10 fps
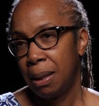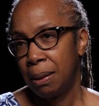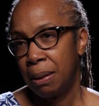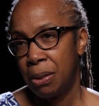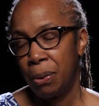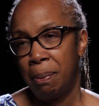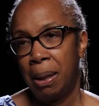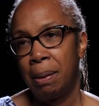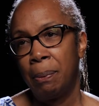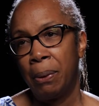These were
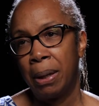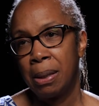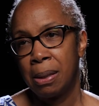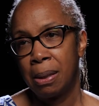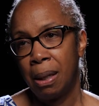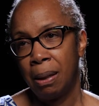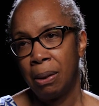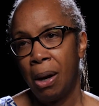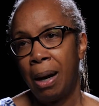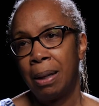men and boys
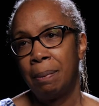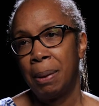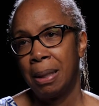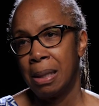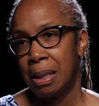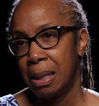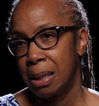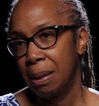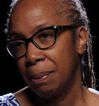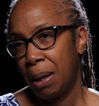caught up in a
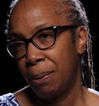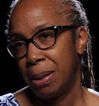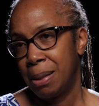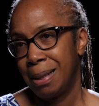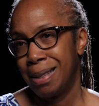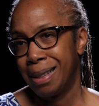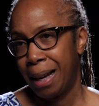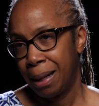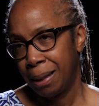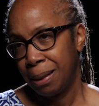system that was
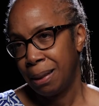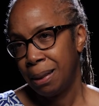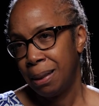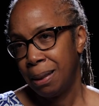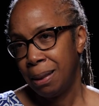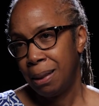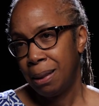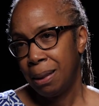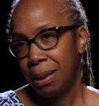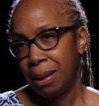designed
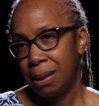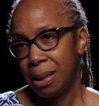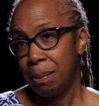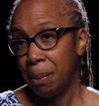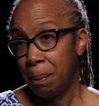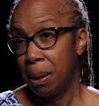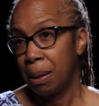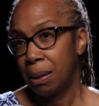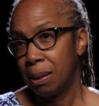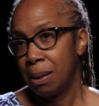to mimic
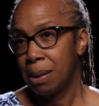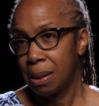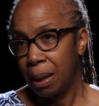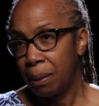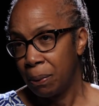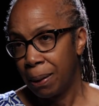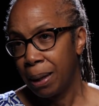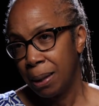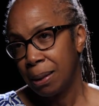slavery,